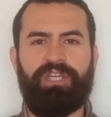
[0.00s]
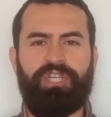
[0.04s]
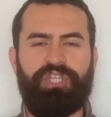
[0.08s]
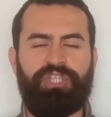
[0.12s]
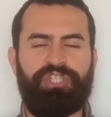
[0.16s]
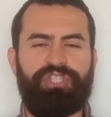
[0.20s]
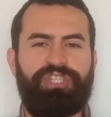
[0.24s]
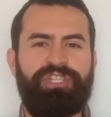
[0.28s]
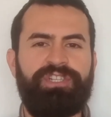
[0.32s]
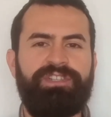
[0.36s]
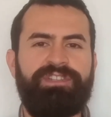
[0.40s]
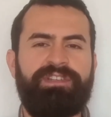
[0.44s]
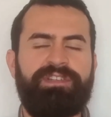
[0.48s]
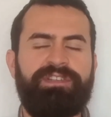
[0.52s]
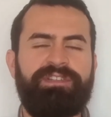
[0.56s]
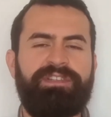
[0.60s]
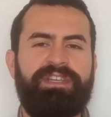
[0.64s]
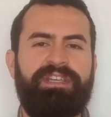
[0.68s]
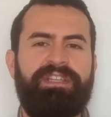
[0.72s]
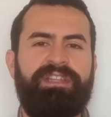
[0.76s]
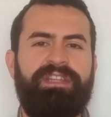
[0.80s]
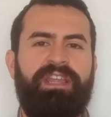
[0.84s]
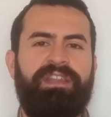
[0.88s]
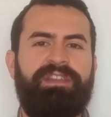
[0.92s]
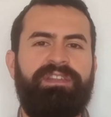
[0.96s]
Jesus
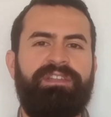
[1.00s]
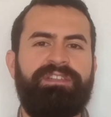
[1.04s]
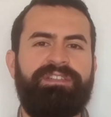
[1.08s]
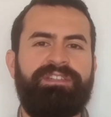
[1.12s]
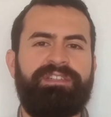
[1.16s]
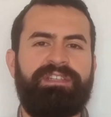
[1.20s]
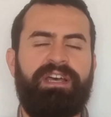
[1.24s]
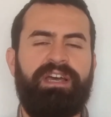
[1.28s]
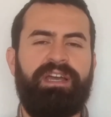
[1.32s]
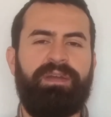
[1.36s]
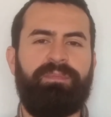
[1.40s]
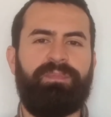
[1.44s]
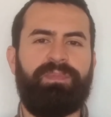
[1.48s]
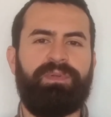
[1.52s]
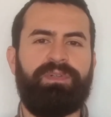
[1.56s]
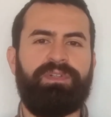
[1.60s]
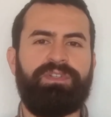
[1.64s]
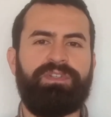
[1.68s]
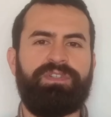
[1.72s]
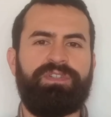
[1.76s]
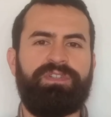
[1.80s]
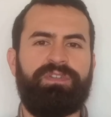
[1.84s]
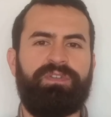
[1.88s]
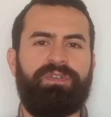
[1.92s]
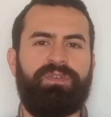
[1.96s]
and the
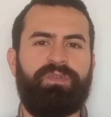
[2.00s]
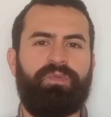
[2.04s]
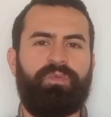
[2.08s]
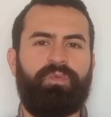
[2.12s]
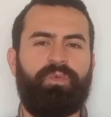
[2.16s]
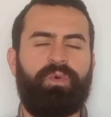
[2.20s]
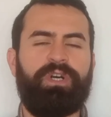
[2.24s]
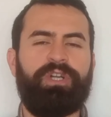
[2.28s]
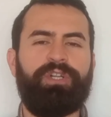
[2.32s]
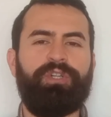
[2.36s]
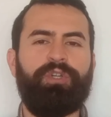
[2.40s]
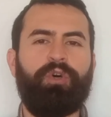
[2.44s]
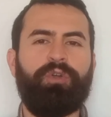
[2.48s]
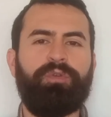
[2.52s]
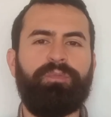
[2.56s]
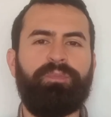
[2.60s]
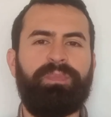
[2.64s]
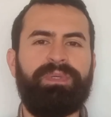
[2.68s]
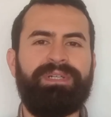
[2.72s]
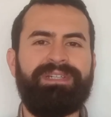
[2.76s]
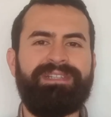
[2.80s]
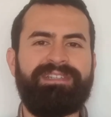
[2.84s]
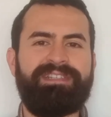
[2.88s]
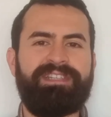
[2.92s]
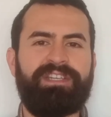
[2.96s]
disciples were not
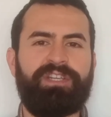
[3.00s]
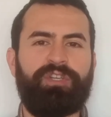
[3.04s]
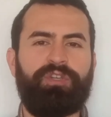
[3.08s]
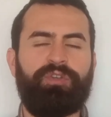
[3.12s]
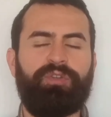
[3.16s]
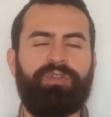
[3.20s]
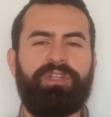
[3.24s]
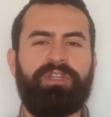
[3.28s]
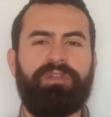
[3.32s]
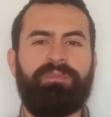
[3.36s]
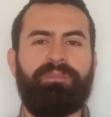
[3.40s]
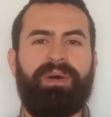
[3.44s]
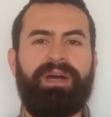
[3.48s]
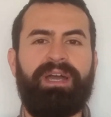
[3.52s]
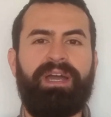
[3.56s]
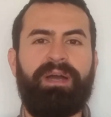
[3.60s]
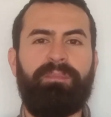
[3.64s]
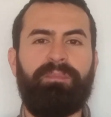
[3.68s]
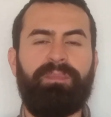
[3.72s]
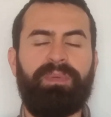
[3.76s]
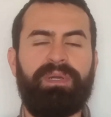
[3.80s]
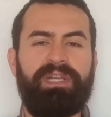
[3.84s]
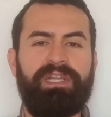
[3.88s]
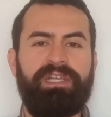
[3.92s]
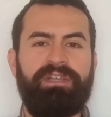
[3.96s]
persecuted by
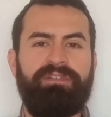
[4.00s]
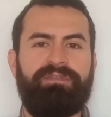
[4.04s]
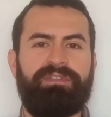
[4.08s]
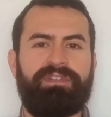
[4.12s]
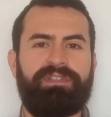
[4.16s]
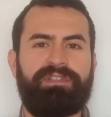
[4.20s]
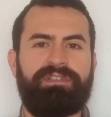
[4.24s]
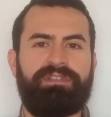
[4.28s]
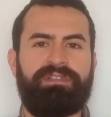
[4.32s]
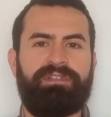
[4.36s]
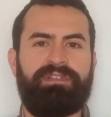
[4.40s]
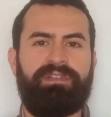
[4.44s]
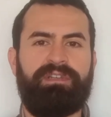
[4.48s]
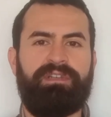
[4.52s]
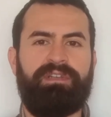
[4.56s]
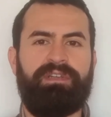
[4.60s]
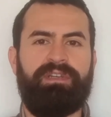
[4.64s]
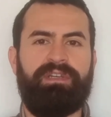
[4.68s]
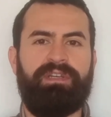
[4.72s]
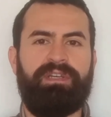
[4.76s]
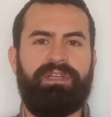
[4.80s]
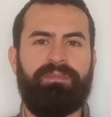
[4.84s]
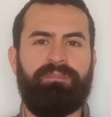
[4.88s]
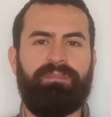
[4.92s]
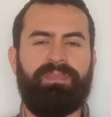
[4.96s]
unbelievers,
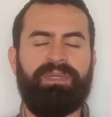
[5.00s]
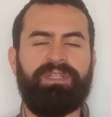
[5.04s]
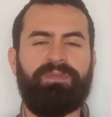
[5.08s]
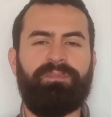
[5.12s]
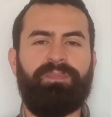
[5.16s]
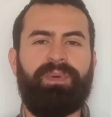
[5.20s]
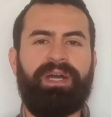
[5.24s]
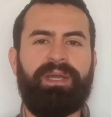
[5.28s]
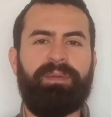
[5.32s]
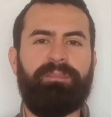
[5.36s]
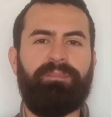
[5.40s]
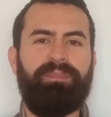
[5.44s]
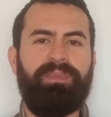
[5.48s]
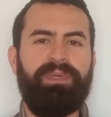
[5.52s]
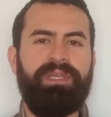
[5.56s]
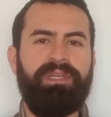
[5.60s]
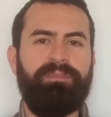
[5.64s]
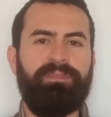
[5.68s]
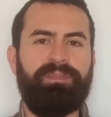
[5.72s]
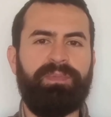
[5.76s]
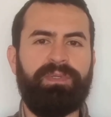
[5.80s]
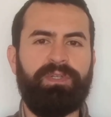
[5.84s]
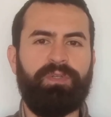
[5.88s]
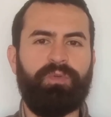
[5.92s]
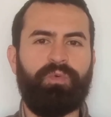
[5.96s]
but by
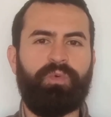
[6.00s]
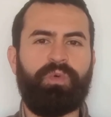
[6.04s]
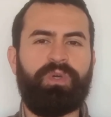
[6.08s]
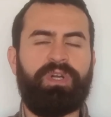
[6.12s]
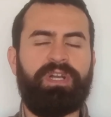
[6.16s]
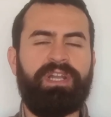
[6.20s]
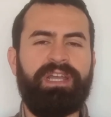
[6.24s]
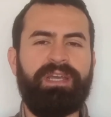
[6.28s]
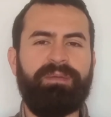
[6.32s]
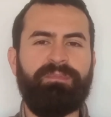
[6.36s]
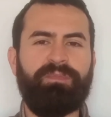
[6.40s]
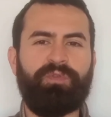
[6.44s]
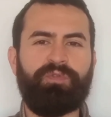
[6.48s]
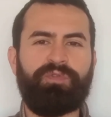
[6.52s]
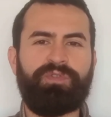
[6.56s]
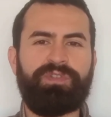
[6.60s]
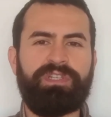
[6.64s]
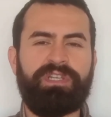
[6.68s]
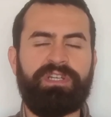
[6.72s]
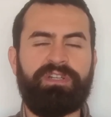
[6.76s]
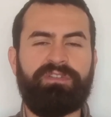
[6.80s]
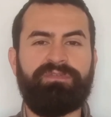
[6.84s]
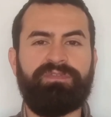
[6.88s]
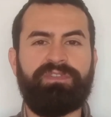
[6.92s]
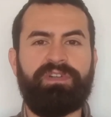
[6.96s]
people who claimed to
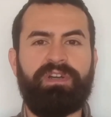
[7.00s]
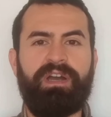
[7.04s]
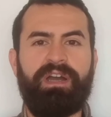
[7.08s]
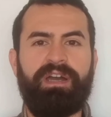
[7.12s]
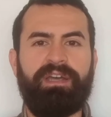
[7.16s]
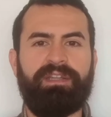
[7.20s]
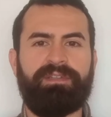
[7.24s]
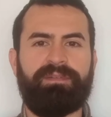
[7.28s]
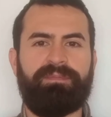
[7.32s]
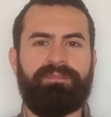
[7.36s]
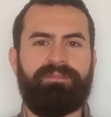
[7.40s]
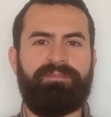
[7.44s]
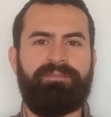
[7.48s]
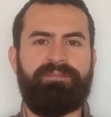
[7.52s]
serve God.